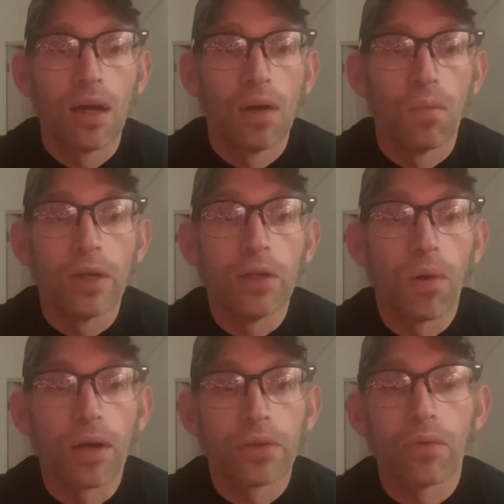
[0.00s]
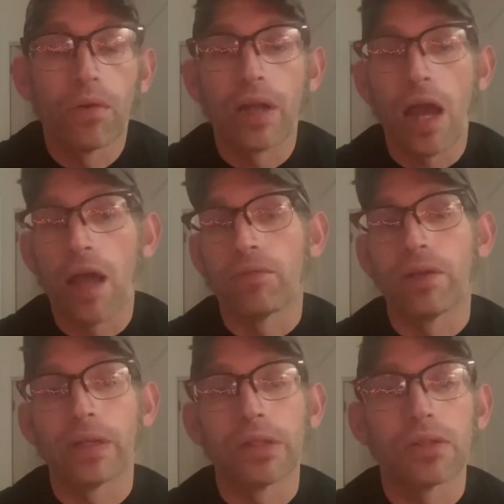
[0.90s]
When you walk through it,
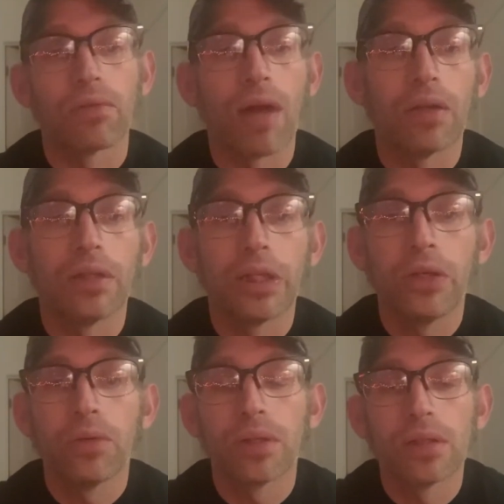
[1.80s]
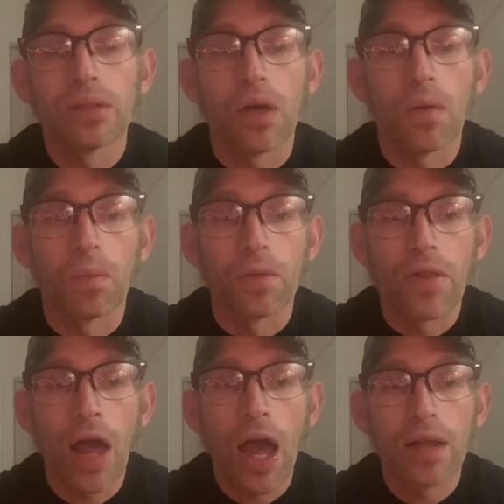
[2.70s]
everything's surrounding you. So
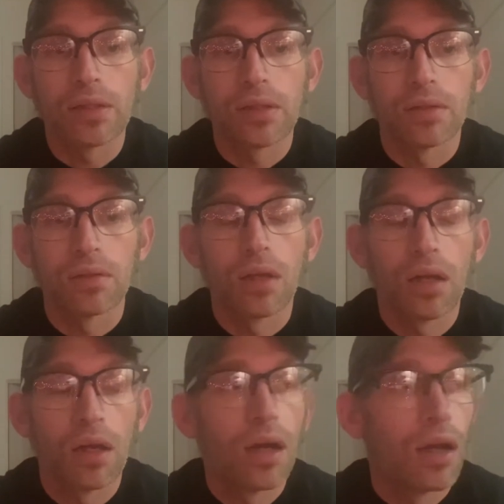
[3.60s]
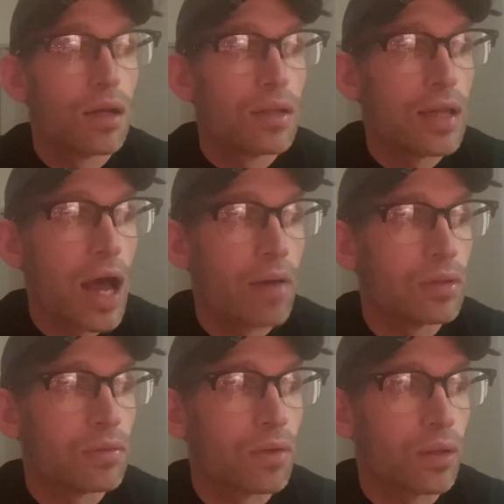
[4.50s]
that was
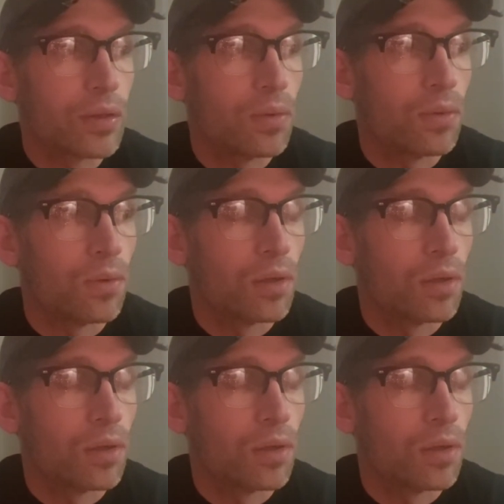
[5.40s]
really cool.